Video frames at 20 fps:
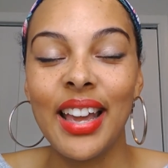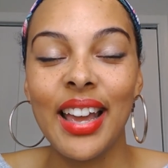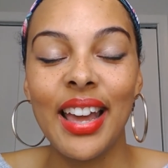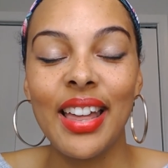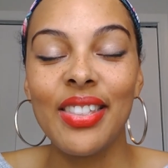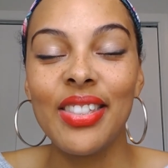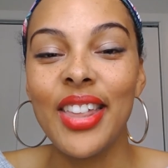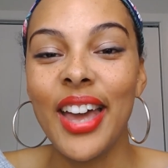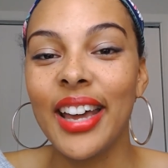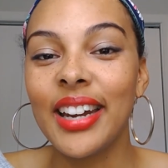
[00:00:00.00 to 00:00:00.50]

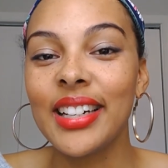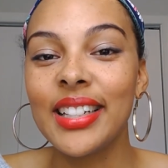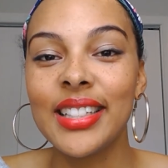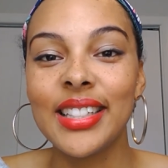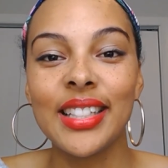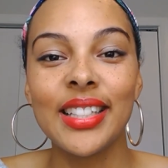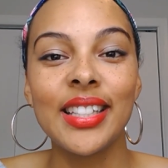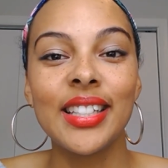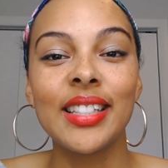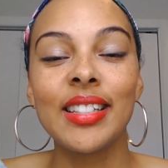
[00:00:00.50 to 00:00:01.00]
And that
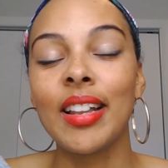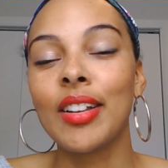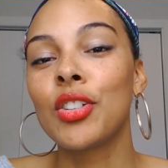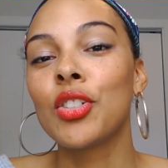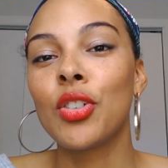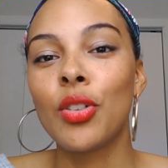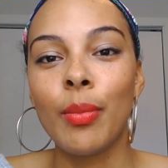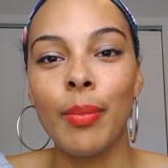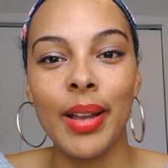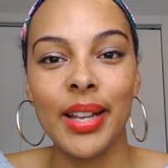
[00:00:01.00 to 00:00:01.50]
is the
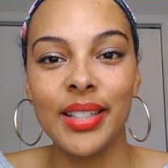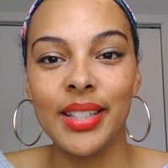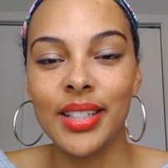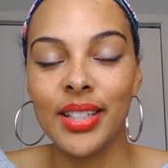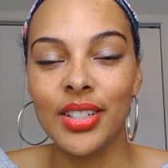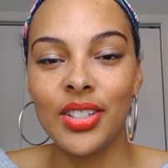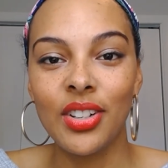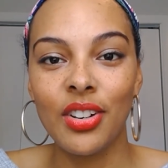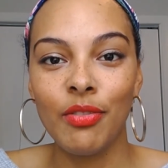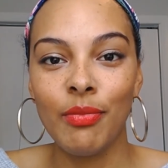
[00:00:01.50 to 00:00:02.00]
central
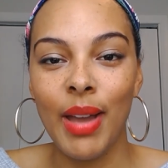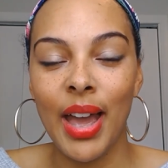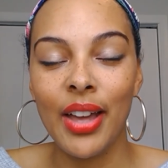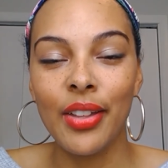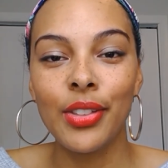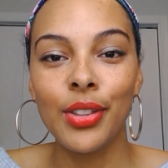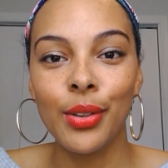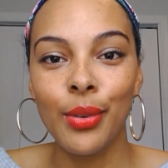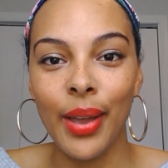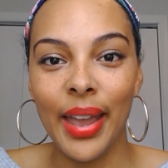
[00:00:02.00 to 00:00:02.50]
message of
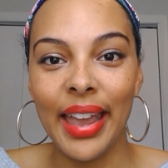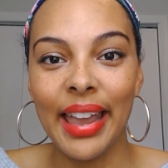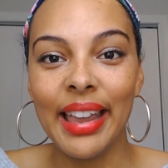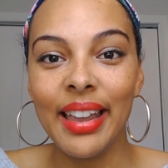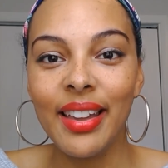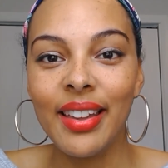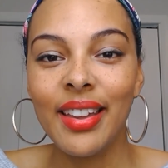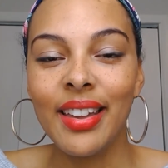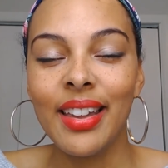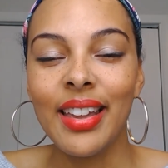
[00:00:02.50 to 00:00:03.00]
Matthew
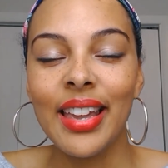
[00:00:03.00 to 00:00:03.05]
8.